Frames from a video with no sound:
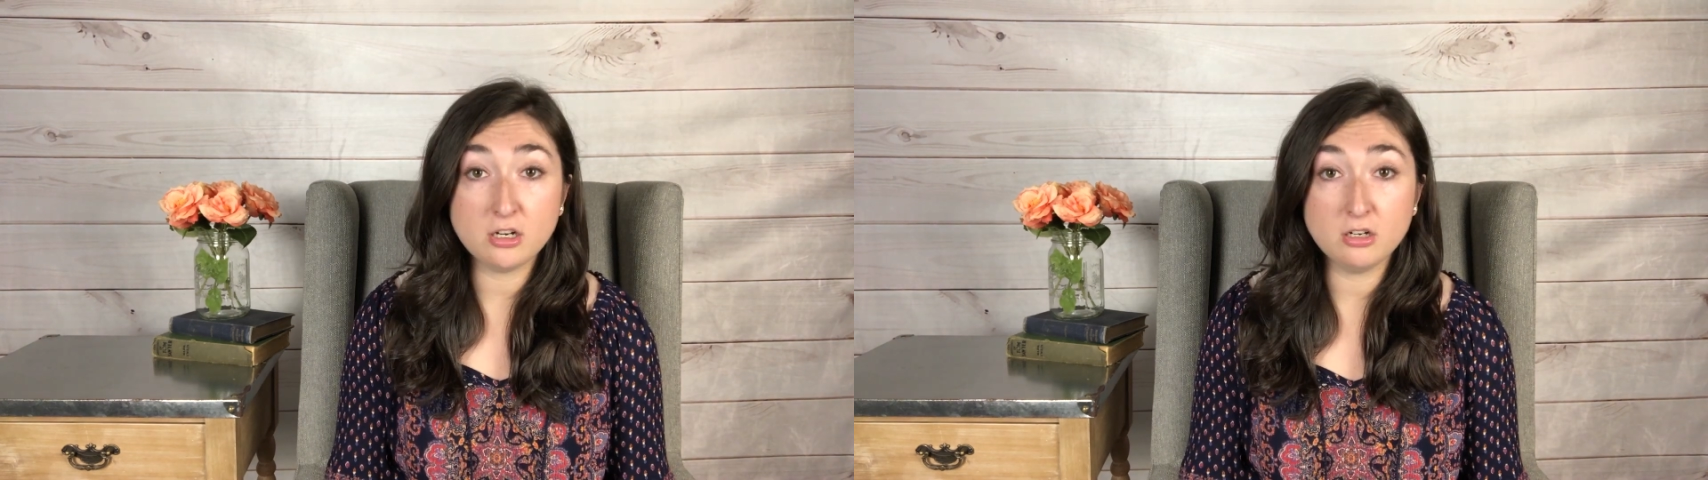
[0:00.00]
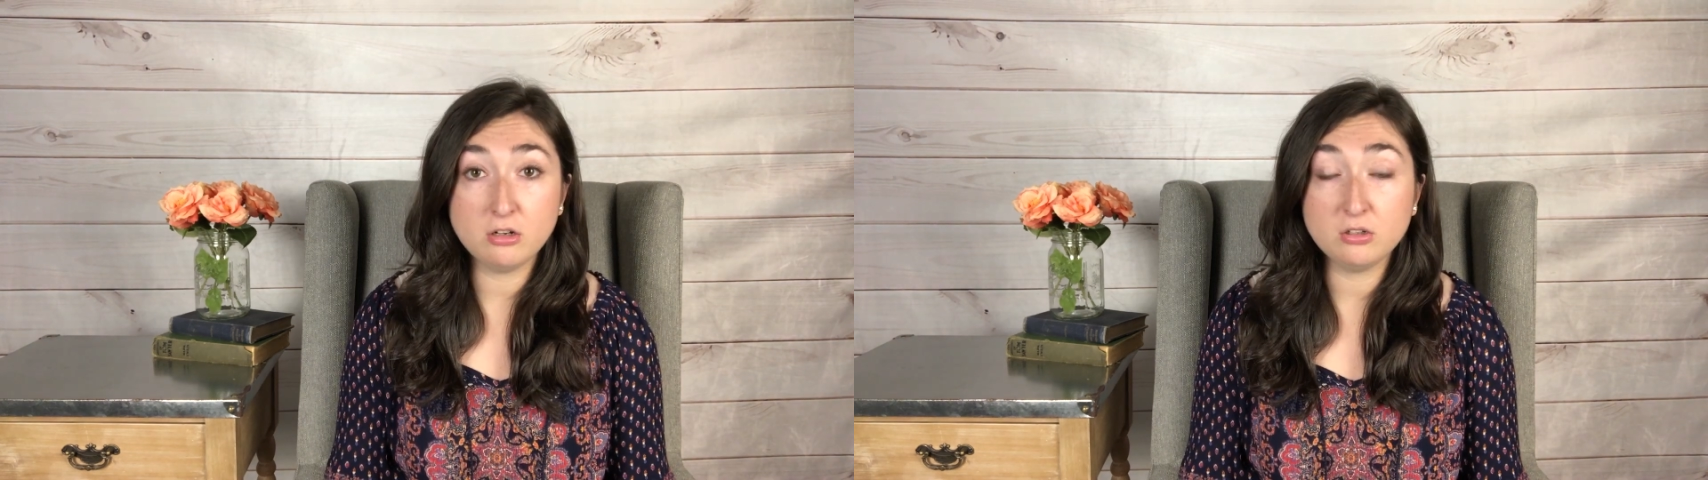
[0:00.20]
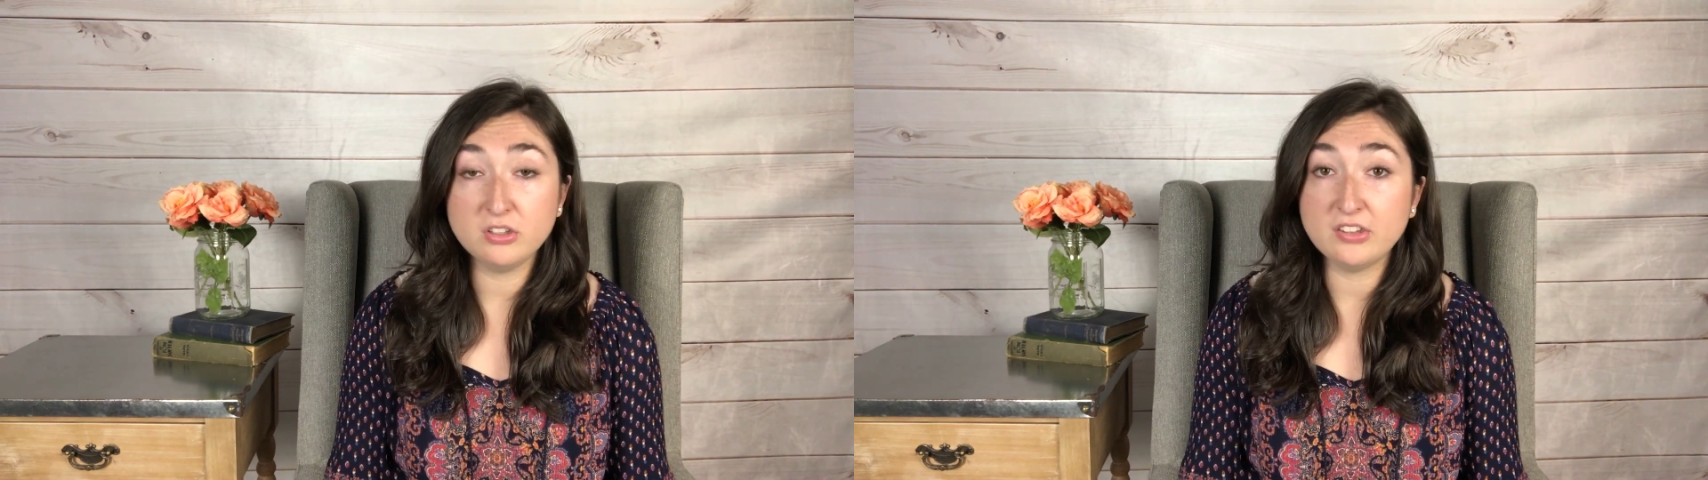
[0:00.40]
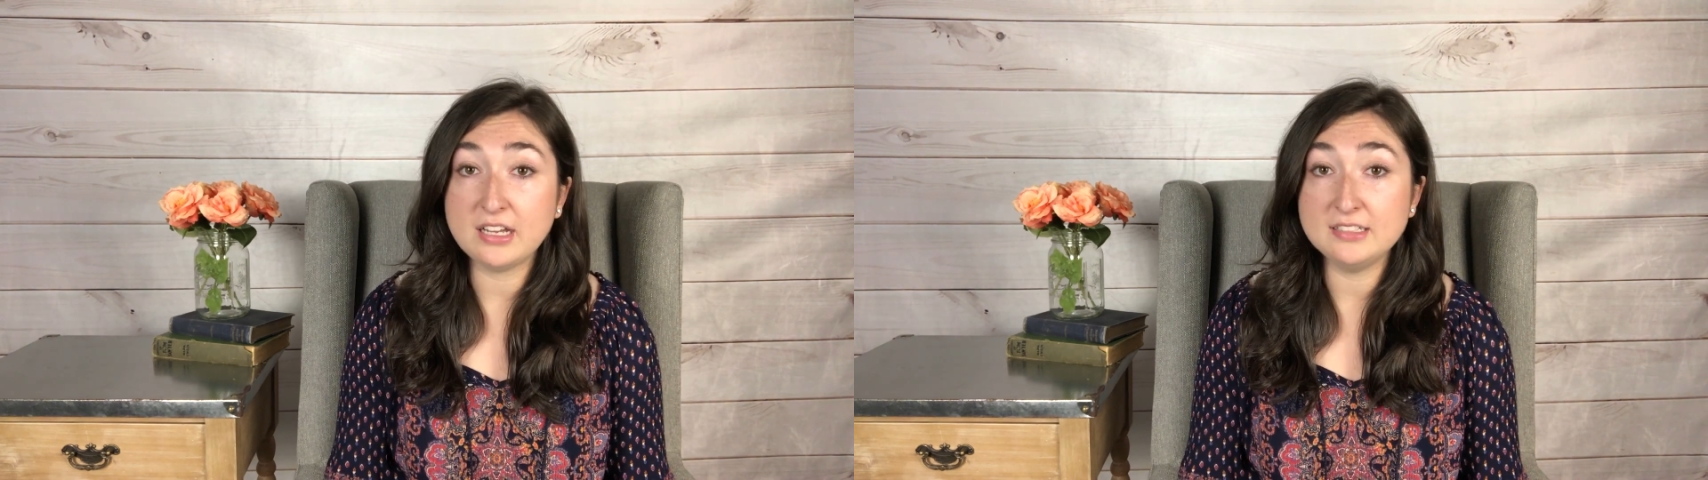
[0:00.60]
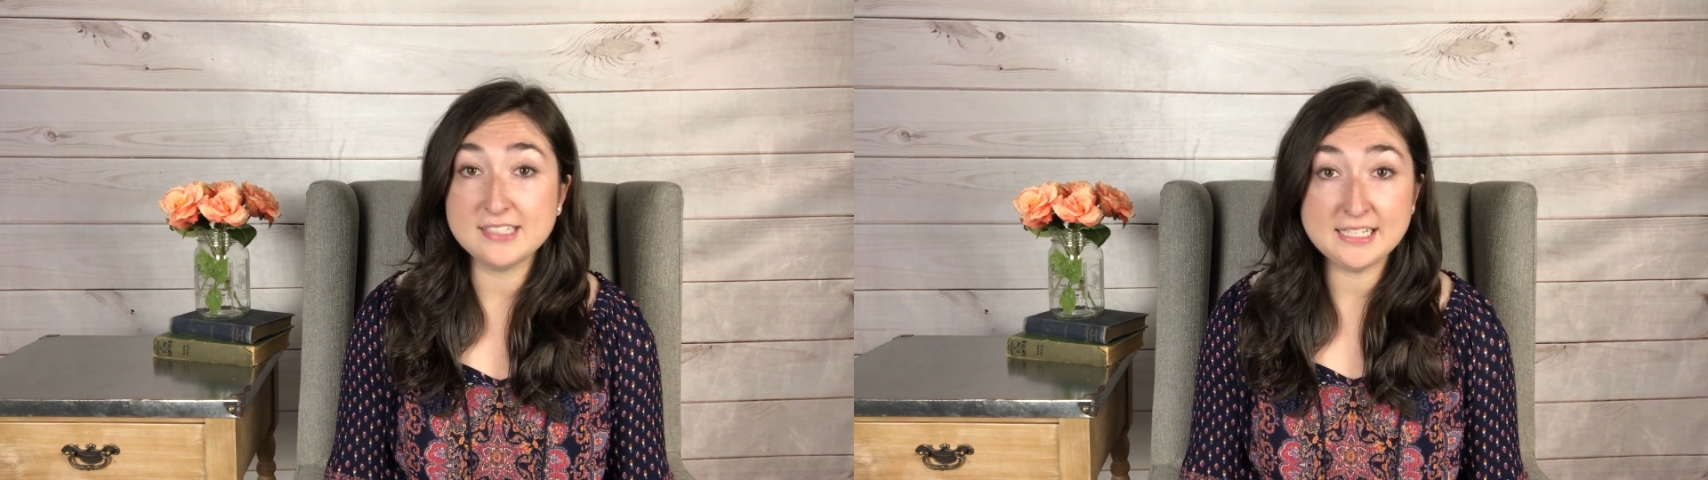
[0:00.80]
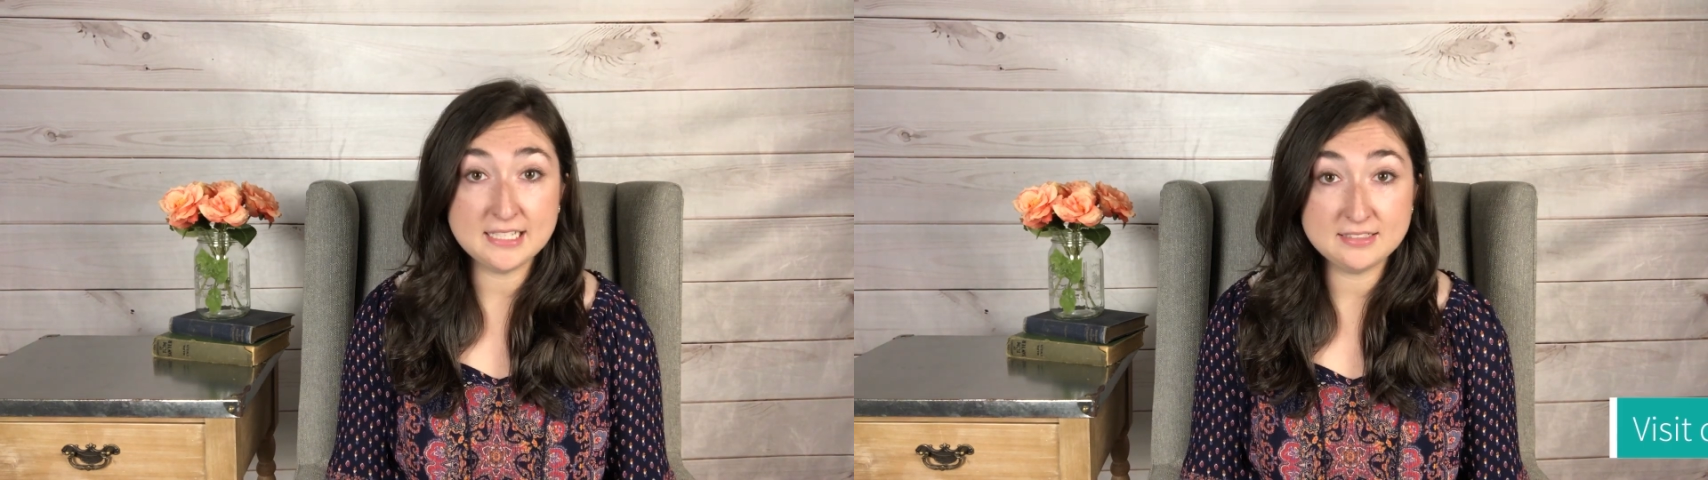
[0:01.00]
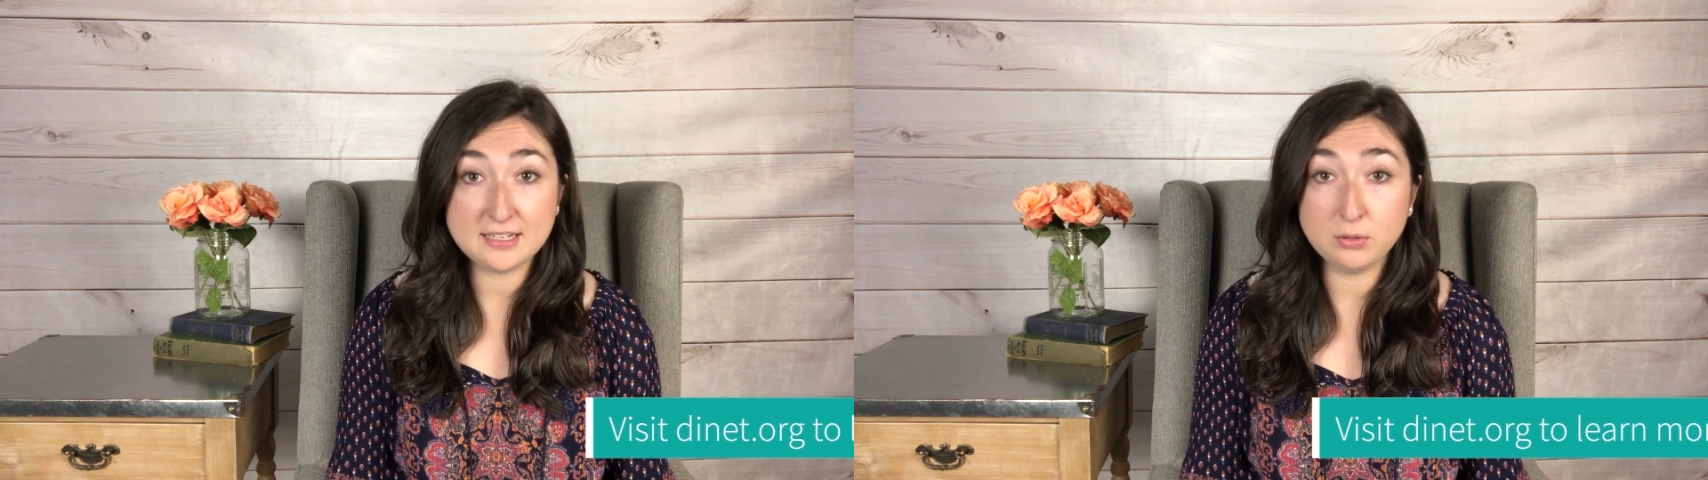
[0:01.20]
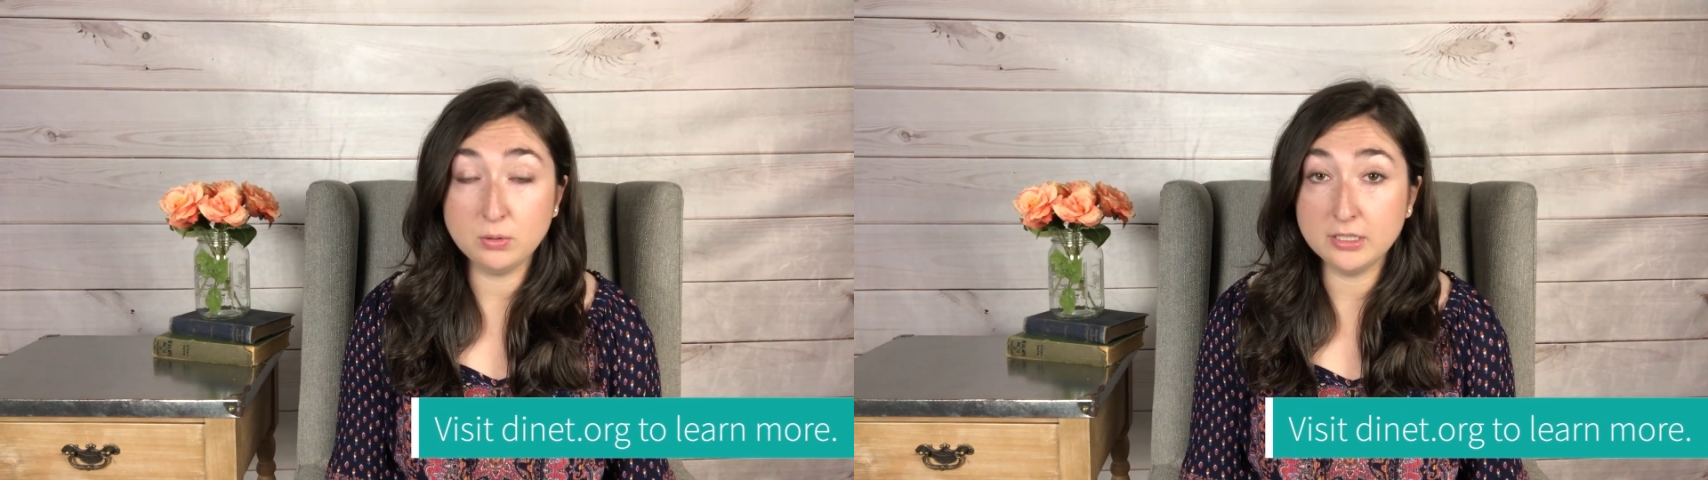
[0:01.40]
articles on
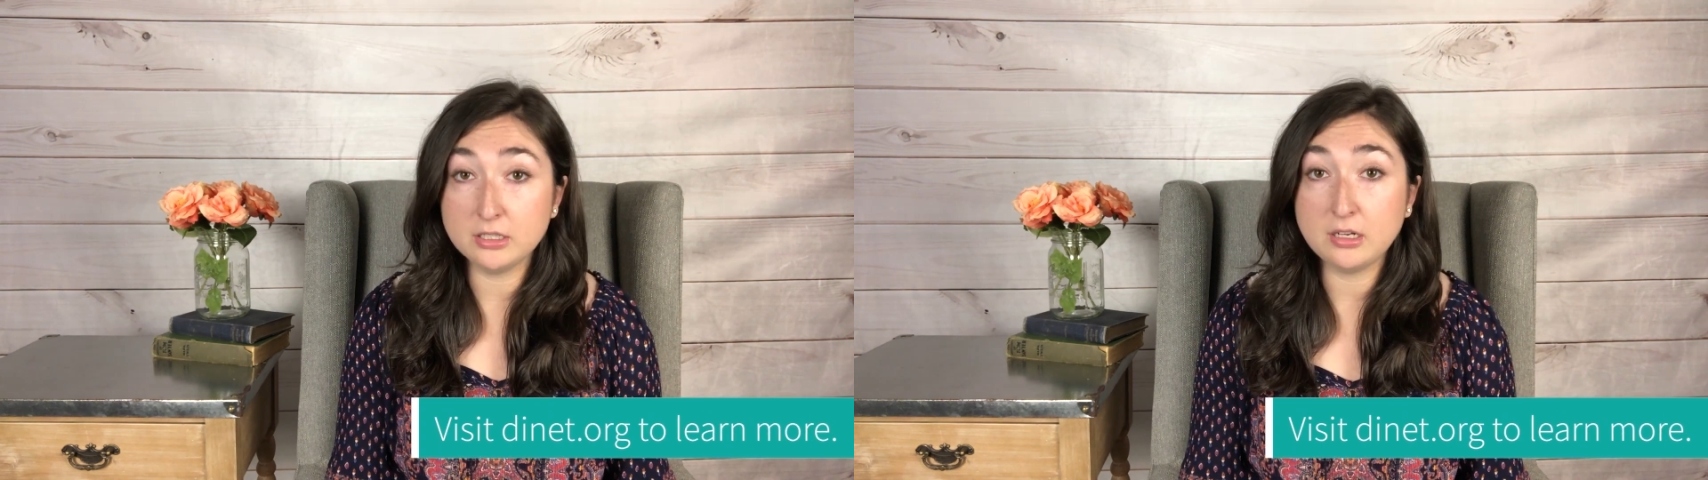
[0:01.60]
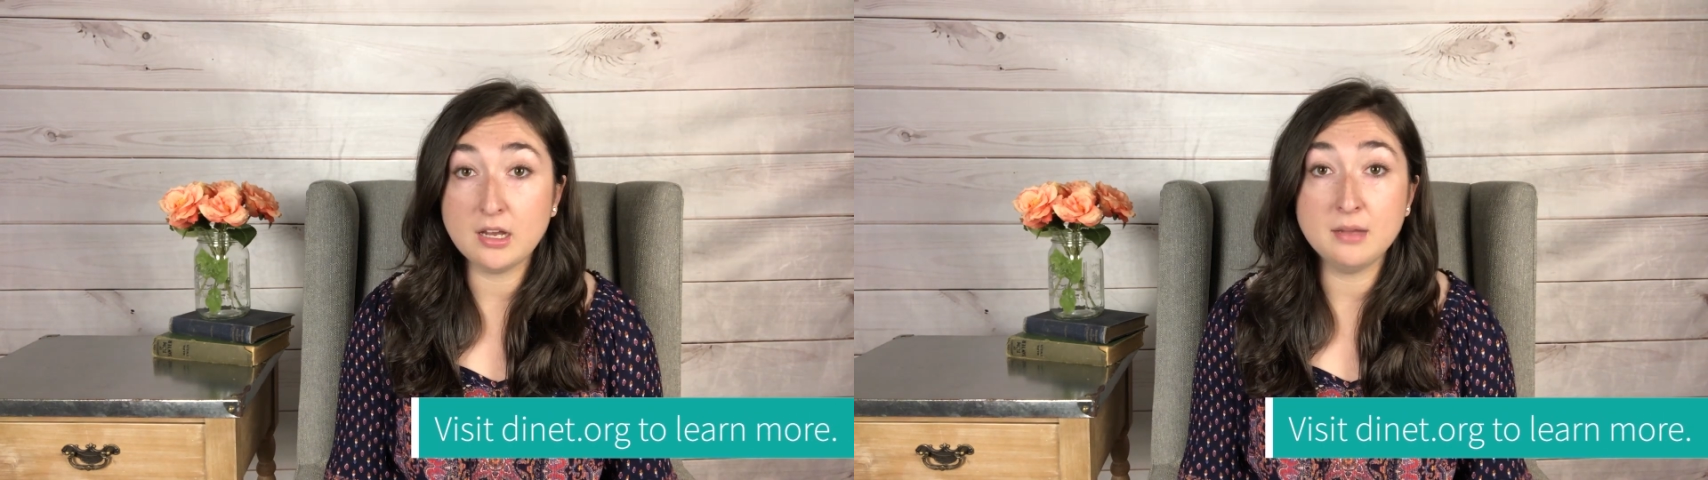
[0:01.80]
Dinet.org